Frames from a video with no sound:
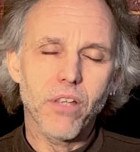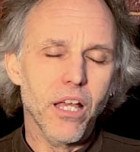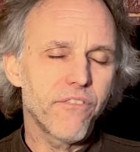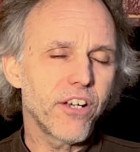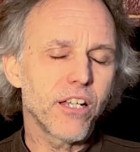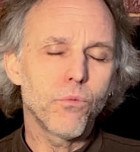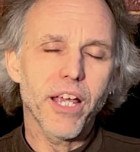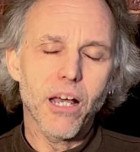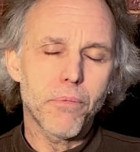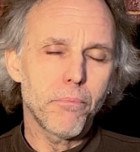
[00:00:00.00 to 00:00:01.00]
if I didn't
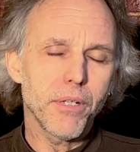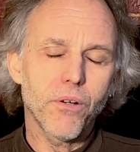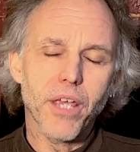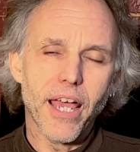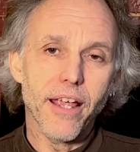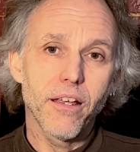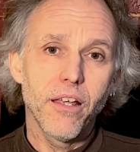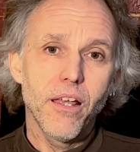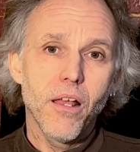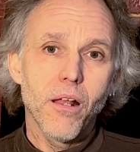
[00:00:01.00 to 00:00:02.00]
wake up, I'd be okay.
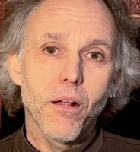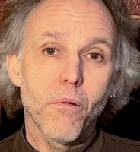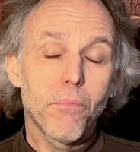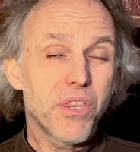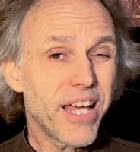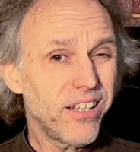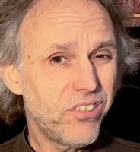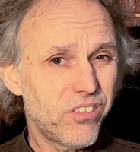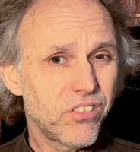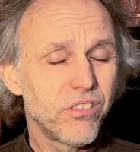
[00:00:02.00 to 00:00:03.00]
But
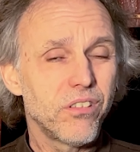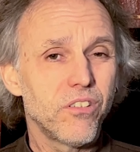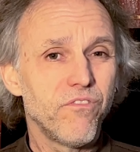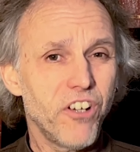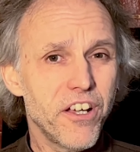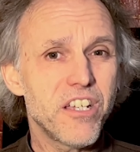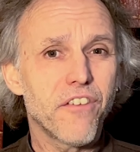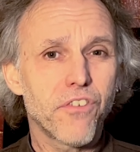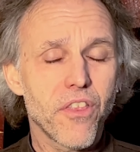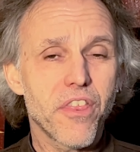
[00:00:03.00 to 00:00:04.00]
that's very
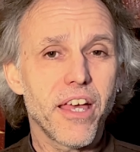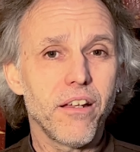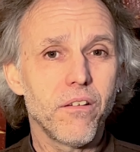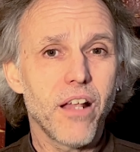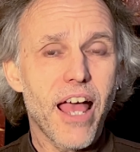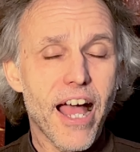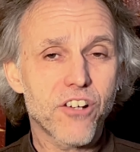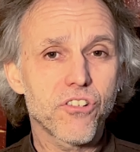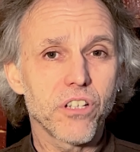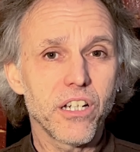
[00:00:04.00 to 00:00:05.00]
different than
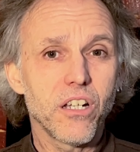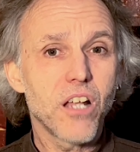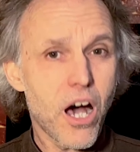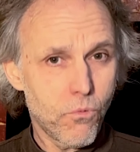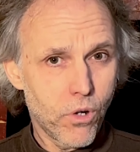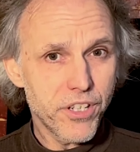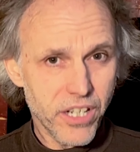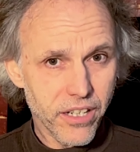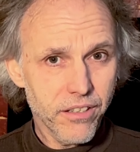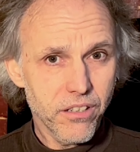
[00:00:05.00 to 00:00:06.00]
actually not
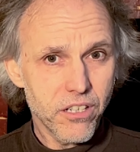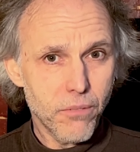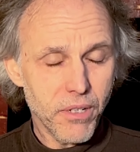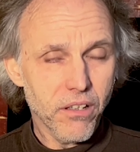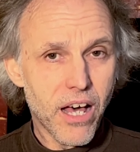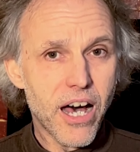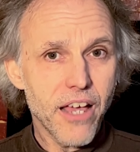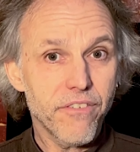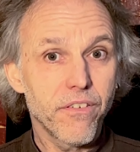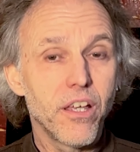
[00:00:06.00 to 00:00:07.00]
wanting to be
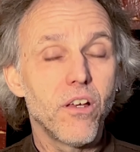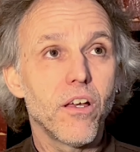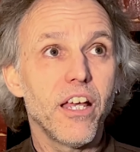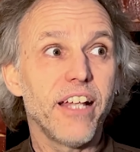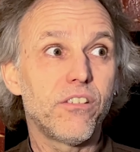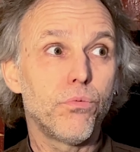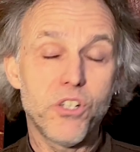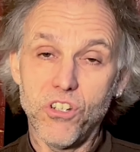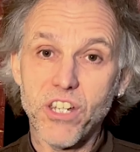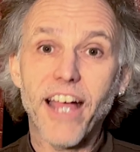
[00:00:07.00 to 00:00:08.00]
alive,
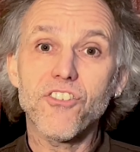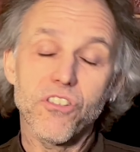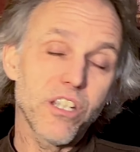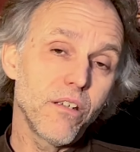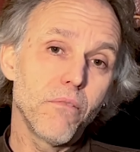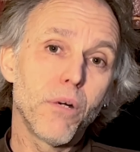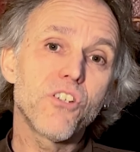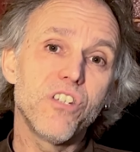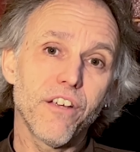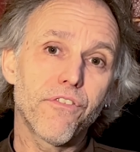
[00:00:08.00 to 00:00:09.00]
which is actually
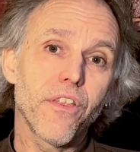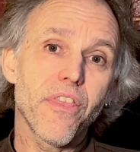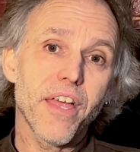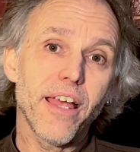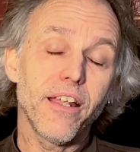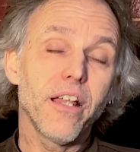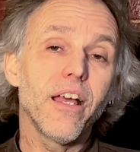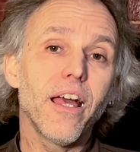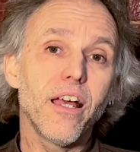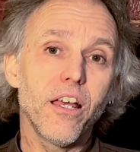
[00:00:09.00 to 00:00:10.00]
much different than
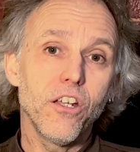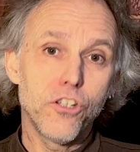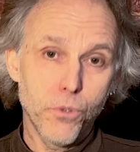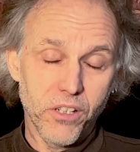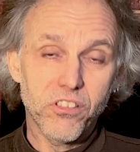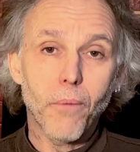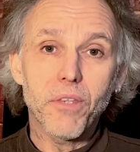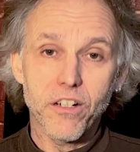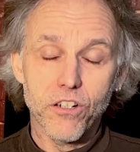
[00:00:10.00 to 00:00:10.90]
doing something to